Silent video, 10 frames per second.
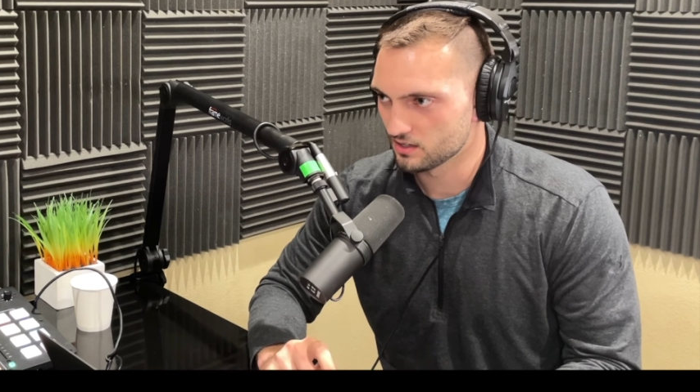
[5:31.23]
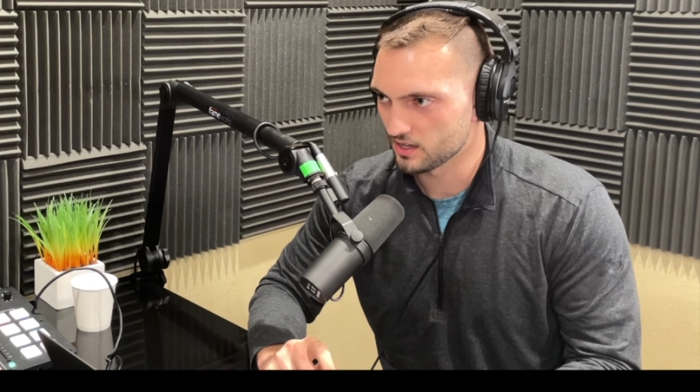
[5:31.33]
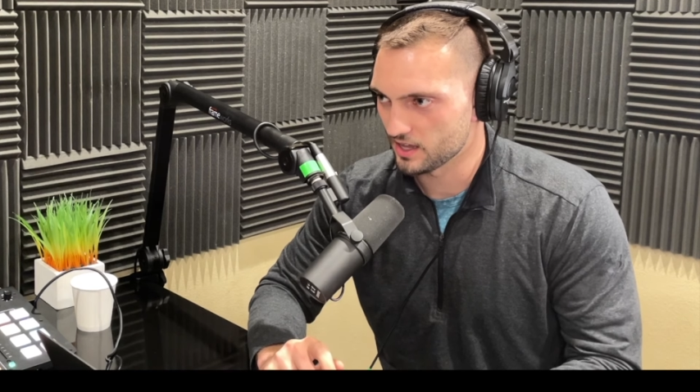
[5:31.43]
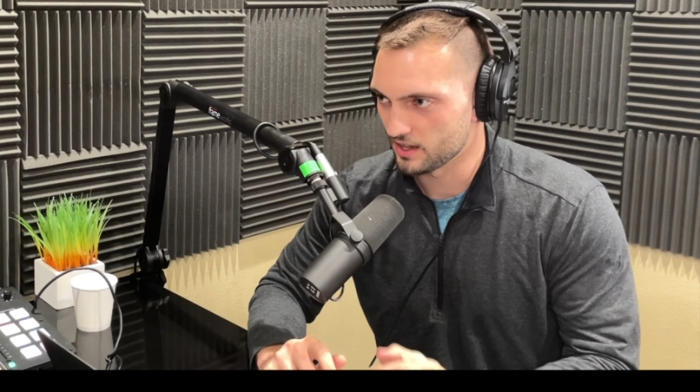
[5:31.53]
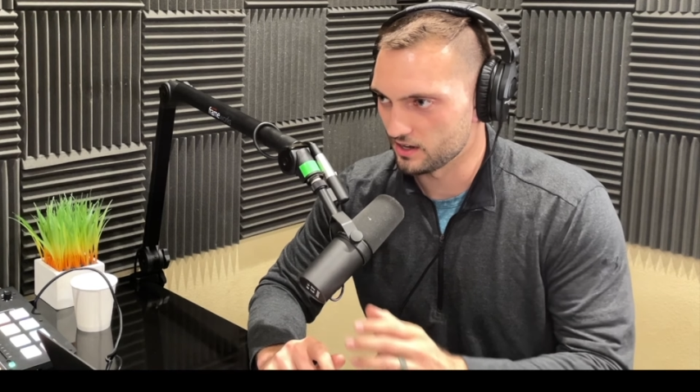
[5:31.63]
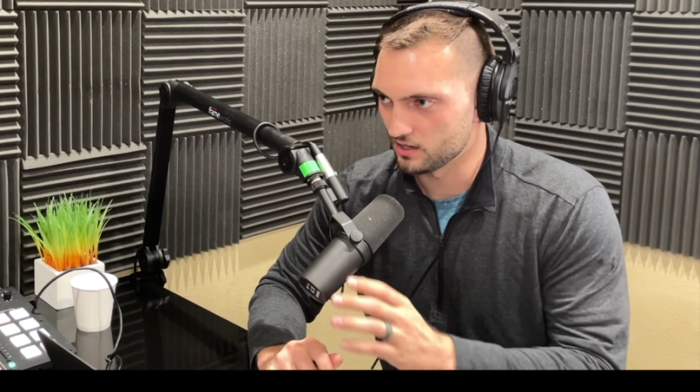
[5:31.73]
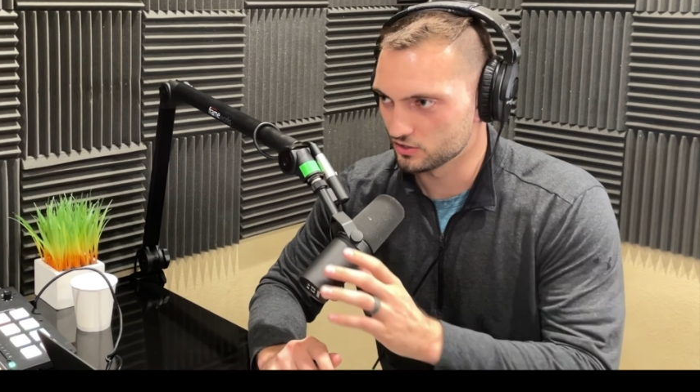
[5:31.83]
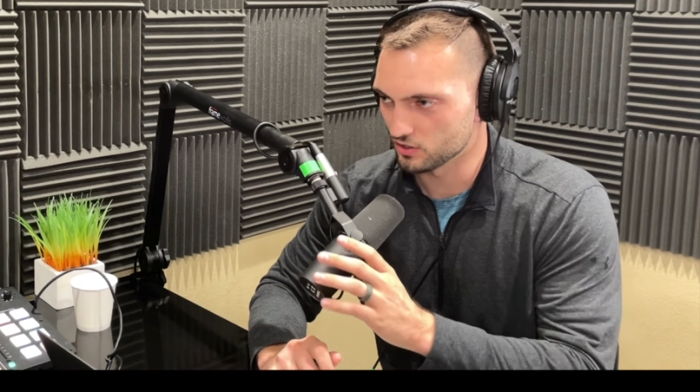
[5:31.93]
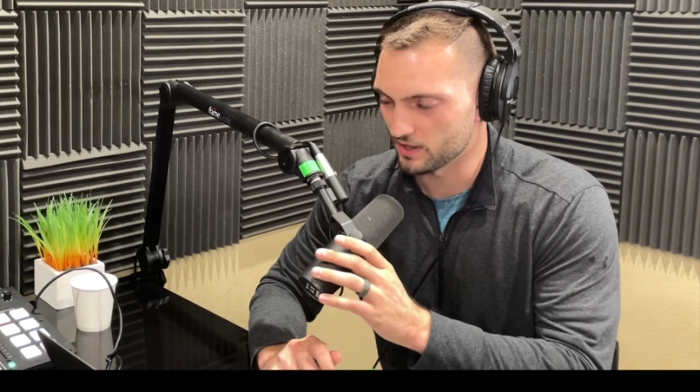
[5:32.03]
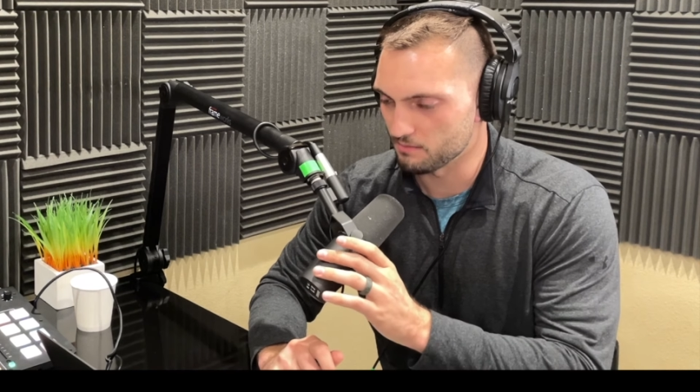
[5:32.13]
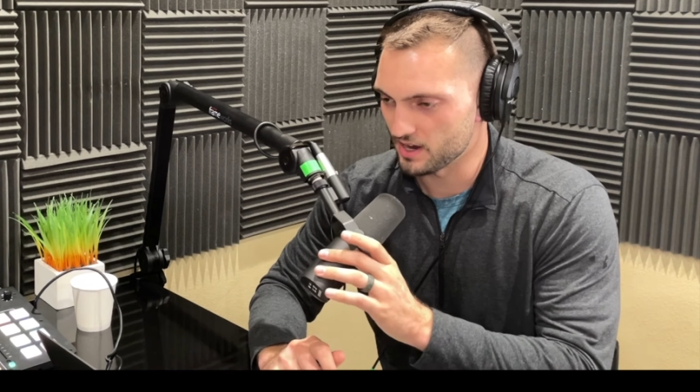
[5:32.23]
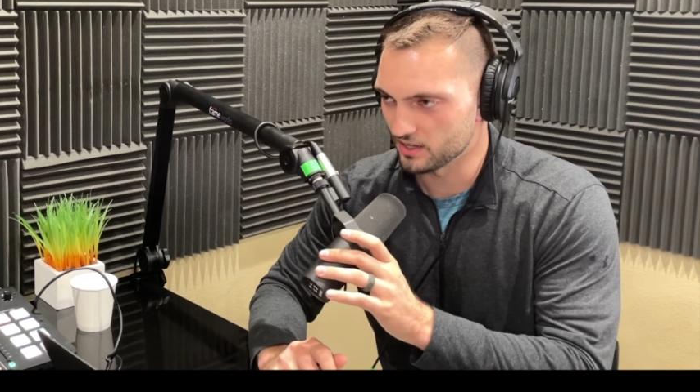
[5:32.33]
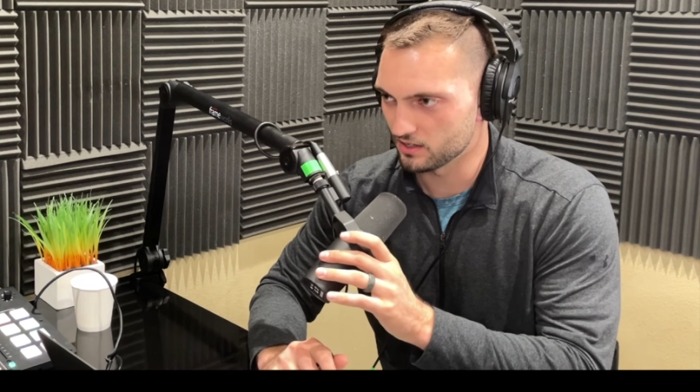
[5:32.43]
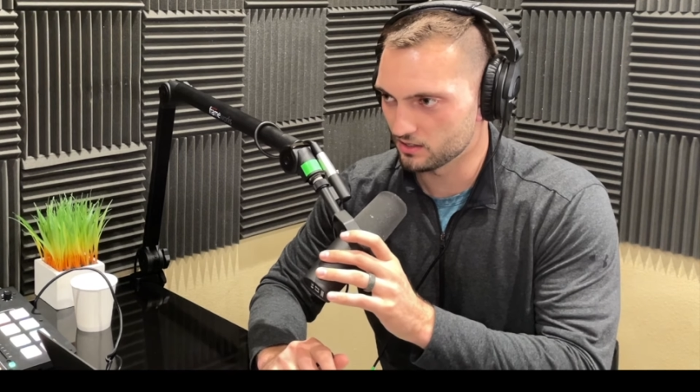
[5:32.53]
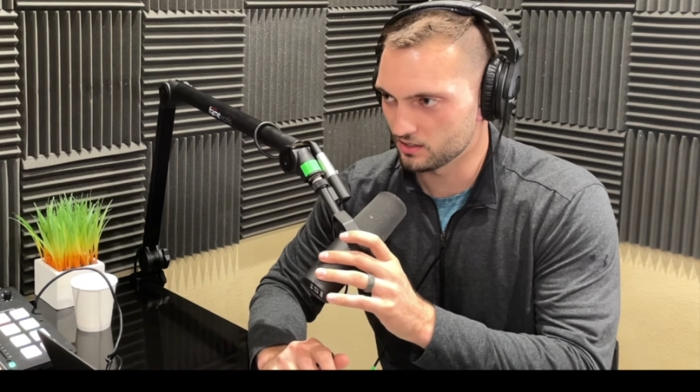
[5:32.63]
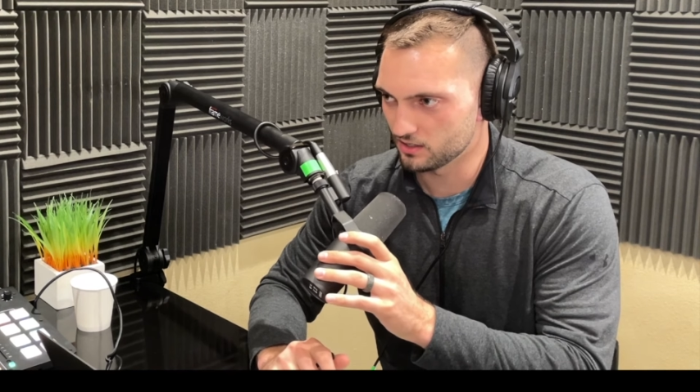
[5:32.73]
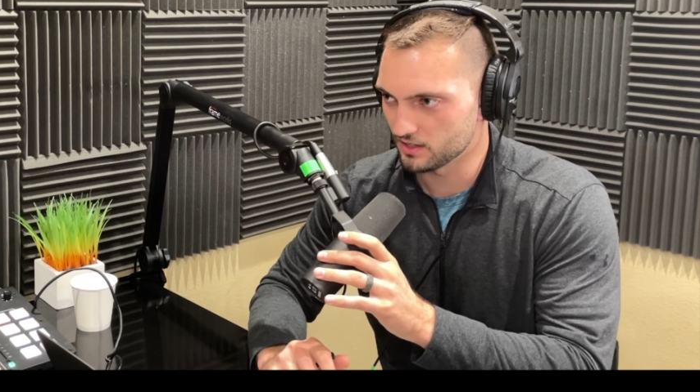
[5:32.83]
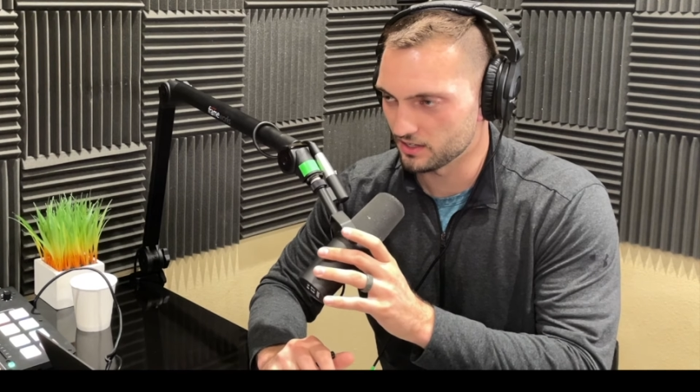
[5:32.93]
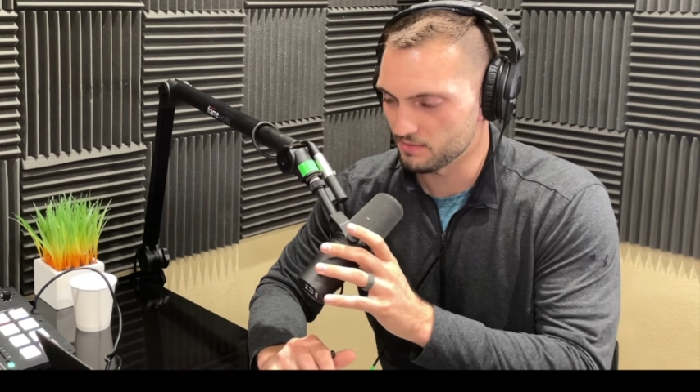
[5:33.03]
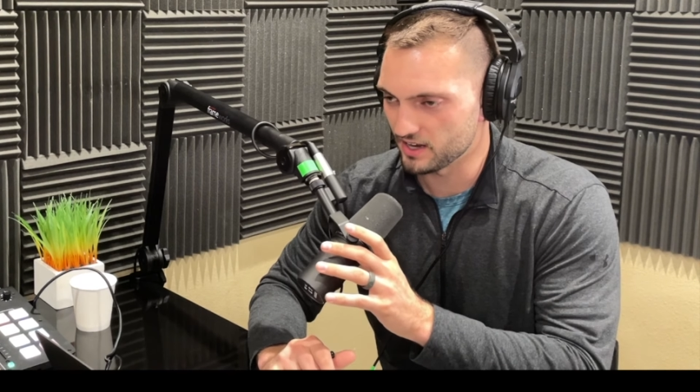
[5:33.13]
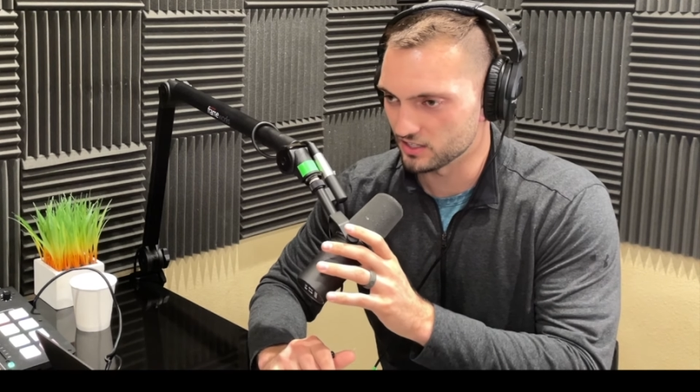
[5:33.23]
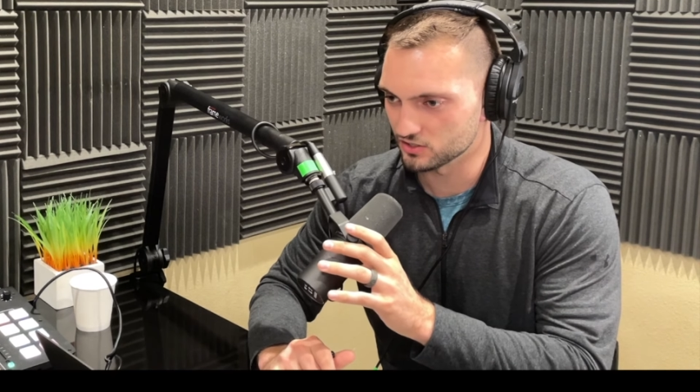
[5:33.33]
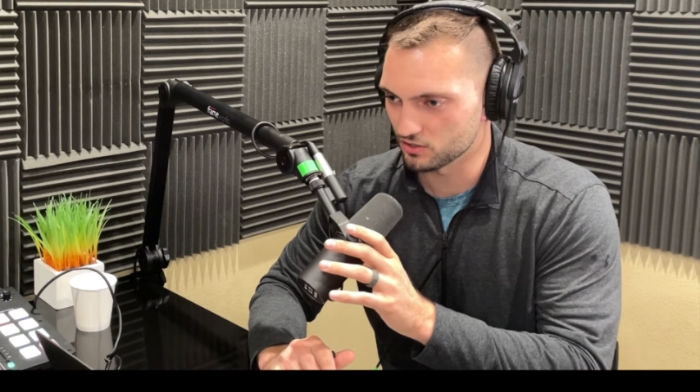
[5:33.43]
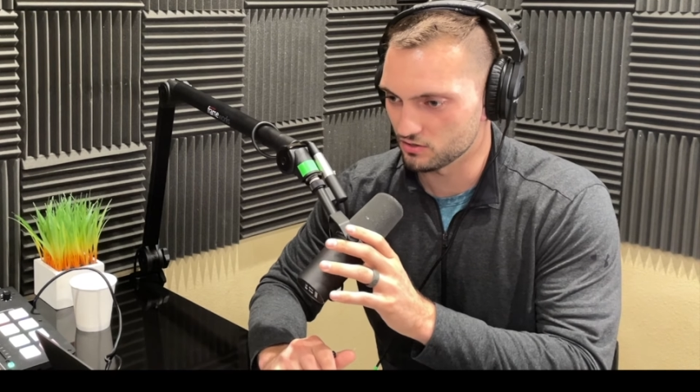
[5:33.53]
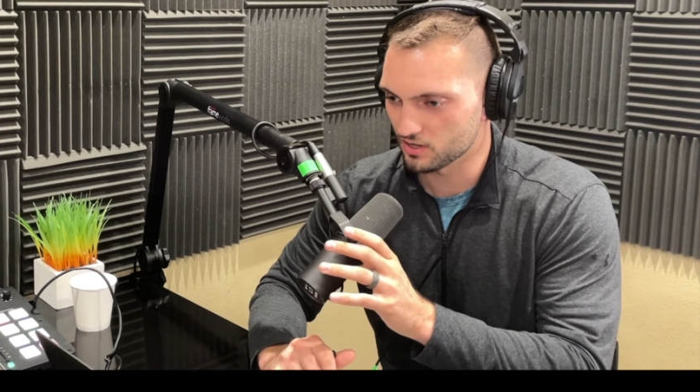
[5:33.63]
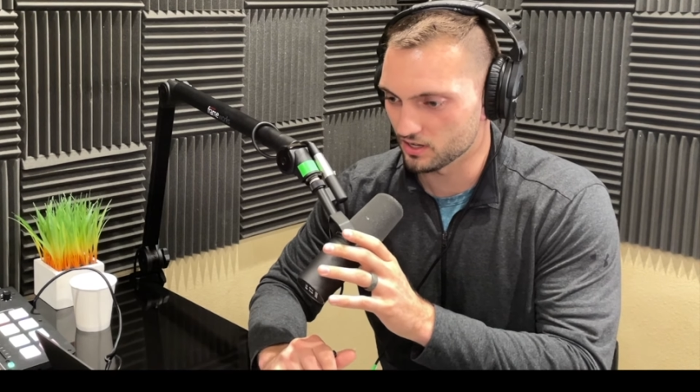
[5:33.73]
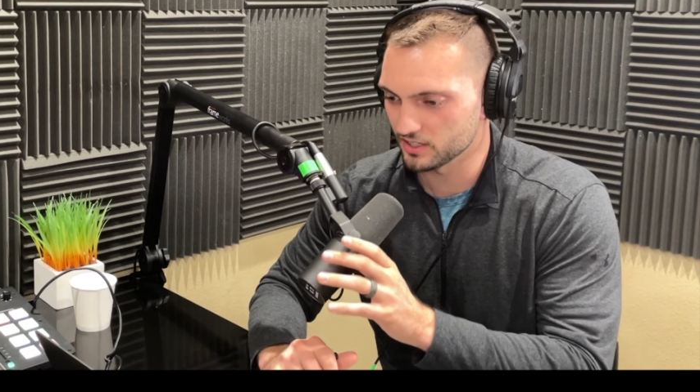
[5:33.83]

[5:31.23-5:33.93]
And so they made it, they made it so you could,